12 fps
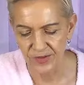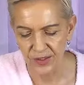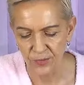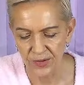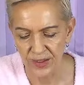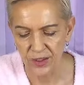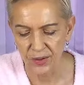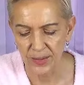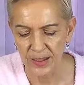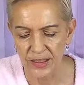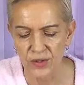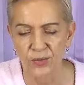So whether you're
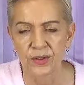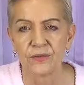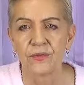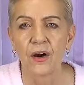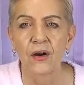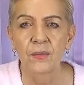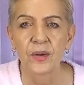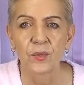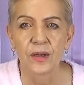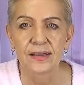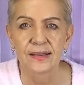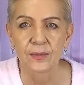going into an environment
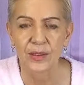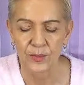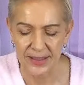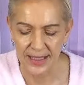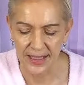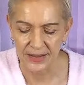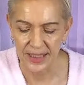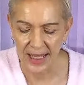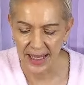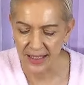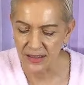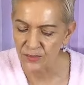where someone was
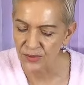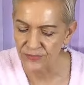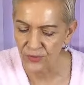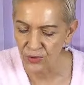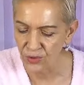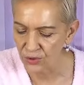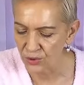underhanded before,